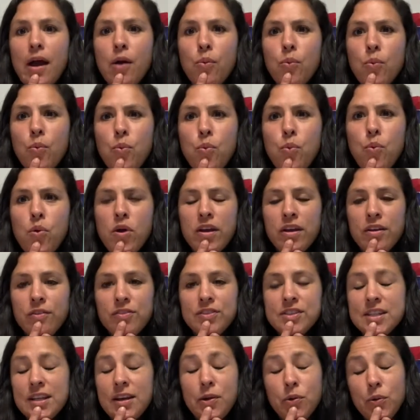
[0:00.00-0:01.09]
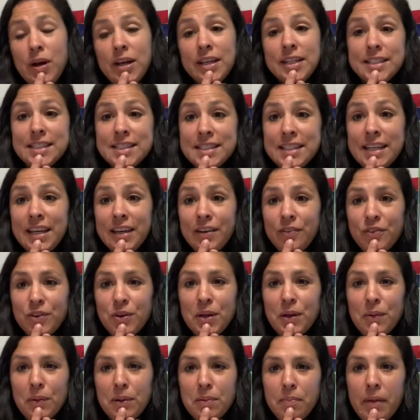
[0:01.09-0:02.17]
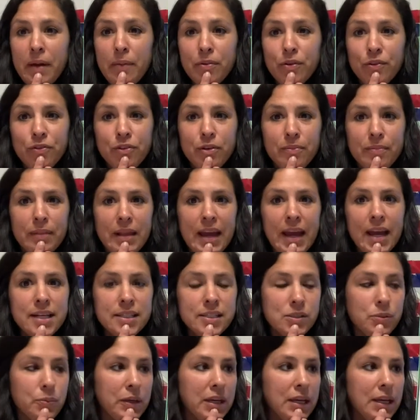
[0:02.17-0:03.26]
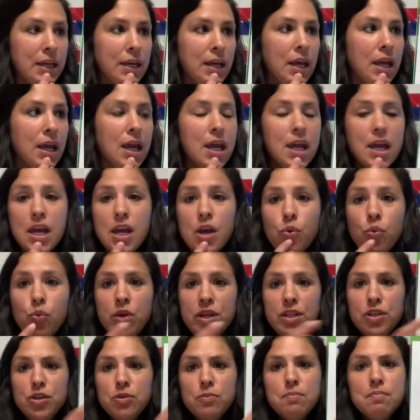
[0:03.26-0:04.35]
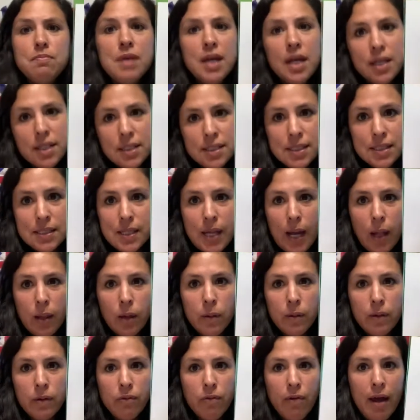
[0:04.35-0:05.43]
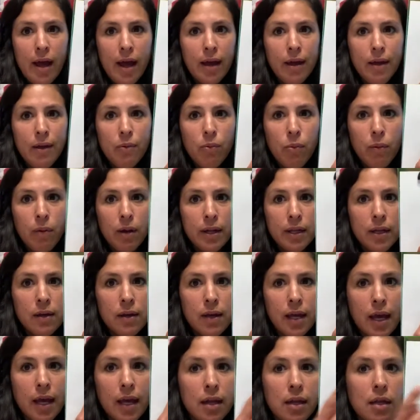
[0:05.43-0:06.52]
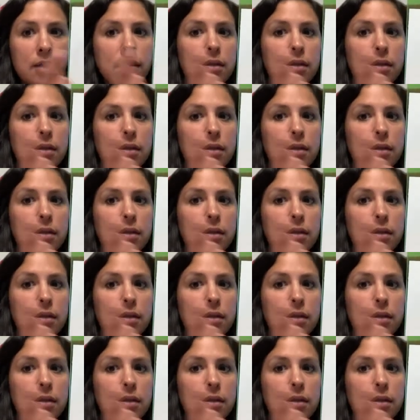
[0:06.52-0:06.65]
And see if you can remember from last week. When you mix yellow and red, what do you get?